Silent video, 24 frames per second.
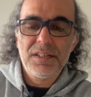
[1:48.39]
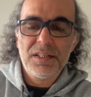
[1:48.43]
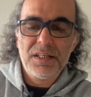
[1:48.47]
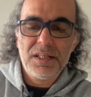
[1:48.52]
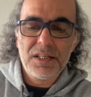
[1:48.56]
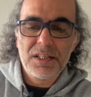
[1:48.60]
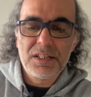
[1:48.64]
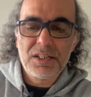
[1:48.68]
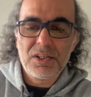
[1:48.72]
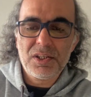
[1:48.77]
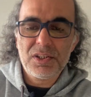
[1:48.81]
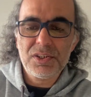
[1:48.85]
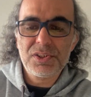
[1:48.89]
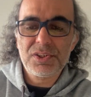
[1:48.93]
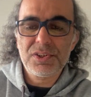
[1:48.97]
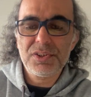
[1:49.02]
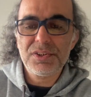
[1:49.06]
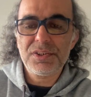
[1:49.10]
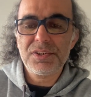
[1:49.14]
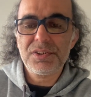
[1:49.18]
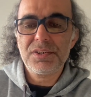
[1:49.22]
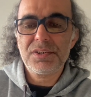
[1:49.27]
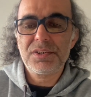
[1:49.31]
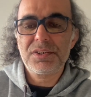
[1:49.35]
a
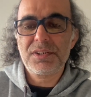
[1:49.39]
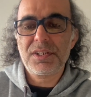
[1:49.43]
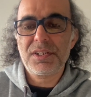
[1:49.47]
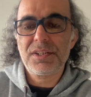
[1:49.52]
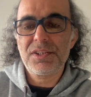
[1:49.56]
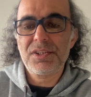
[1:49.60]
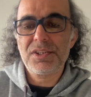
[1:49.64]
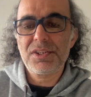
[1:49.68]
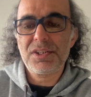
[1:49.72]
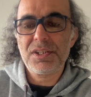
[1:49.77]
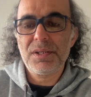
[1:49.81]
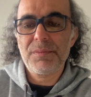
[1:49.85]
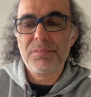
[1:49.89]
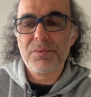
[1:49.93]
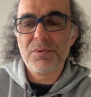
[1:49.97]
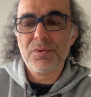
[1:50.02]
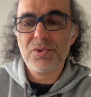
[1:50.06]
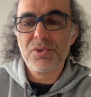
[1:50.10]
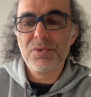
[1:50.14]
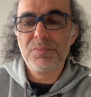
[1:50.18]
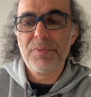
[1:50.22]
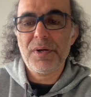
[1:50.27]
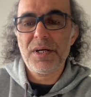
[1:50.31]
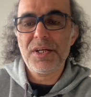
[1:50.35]
conscious strategic
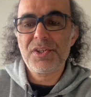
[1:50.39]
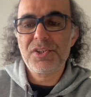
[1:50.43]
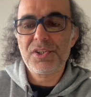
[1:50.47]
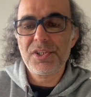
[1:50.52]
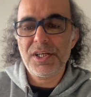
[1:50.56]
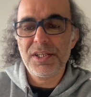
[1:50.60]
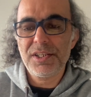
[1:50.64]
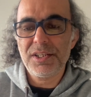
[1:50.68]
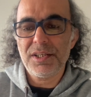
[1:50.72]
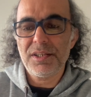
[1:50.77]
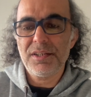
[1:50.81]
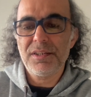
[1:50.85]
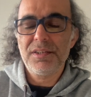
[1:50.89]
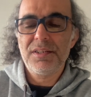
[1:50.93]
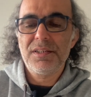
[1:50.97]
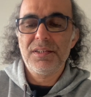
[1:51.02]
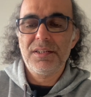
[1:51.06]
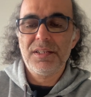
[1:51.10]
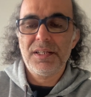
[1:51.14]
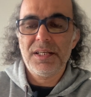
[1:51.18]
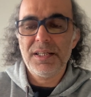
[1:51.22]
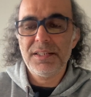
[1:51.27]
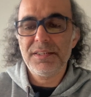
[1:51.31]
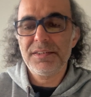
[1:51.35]
approach by China
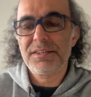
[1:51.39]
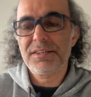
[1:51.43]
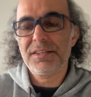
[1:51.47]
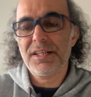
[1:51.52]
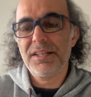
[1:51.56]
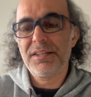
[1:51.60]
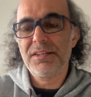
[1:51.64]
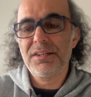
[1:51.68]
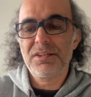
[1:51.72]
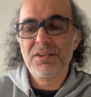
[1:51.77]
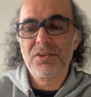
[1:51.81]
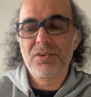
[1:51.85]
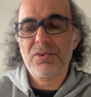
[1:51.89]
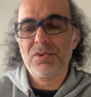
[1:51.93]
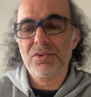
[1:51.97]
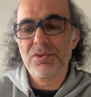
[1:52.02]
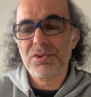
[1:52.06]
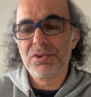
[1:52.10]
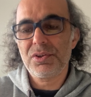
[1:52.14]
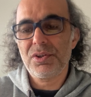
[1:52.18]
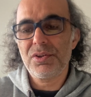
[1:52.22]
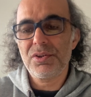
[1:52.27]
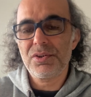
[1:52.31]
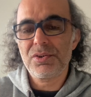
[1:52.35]
and cited
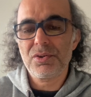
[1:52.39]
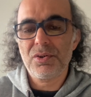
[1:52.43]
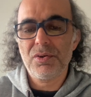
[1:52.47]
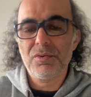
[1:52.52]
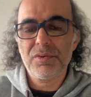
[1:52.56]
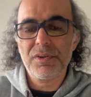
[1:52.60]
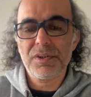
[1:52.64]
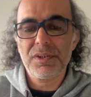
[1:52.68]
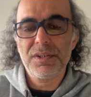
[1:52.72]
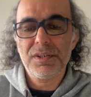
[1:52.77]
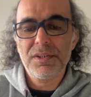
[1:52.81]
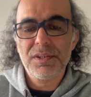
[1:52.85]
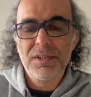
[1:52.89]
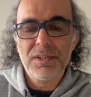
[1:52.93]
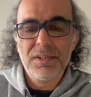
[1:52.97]
concerns over